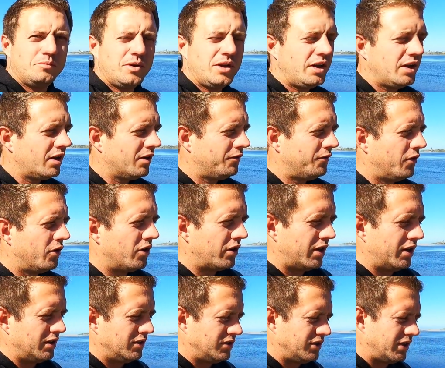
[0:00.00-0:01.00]
Being a
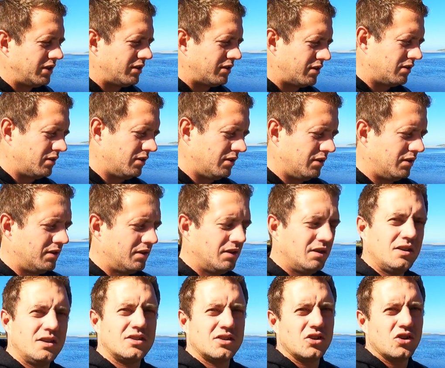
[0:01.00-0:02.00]
father in general
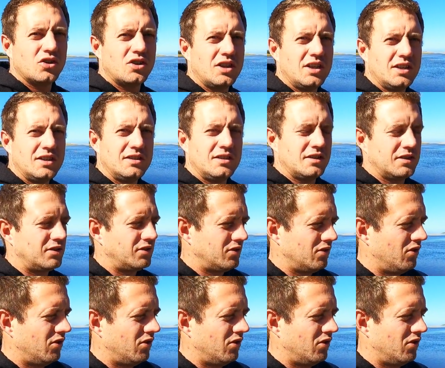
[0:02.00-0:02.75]
is not the easiest